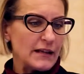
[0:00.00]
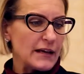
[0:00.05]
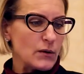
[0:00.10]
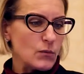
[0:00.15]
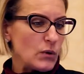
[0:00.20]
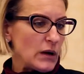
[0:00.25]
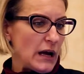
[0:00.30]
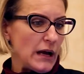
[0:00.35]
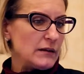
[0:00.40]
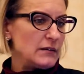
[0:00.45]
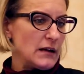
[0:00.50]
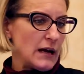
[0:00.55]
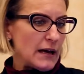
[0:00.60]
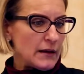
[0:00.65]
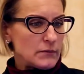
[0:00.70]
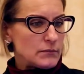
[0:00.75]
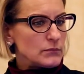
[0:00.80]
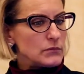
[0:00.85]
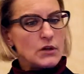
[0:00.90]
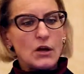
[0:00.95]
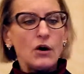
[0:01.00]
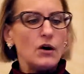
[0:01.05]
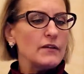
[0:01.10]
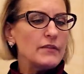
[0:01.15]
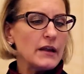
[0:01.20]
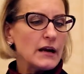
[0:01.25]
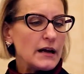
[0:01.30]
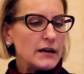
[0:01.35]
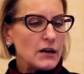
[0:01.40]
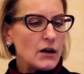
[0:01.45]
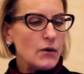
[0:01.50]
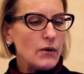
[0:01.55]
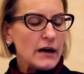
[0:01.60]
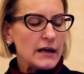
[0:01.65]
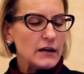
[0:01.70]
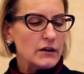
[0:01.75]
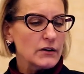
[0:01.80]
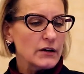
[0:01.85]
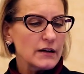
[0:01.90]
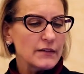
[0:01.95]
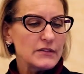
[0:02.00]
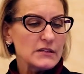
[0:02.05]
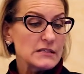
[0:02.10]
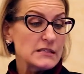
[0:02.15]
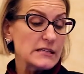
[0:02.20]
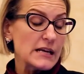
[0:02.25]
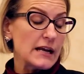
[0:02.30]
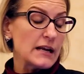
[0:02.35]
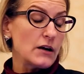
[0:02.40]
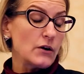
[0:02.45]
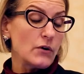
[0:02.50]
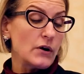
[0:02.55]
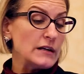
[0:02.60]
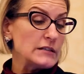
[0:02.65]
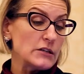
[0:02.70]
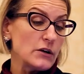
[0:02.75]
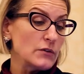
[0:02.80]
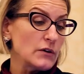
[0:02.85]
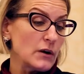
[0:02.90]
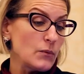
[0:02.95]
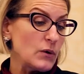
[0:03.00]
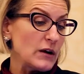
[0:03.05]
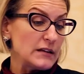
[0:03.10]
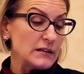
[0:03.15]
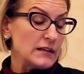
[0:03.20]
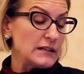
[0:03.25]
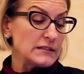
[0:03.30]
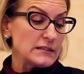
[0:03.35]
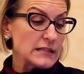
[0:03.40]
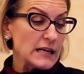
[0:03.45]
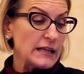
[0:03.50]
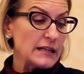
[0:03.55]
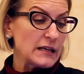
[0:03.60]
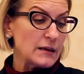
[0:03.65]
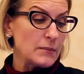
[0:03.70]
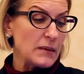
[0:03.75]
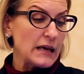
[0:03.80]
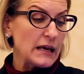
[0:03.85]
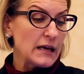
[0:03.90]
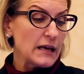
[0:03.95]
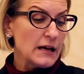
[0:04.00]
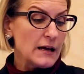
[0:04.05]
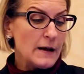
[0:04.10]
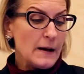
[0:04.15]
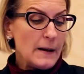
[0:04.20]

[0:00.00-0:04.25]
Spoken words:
Like, well, I know that I know how to look at this data, or I don't know what it's telling me.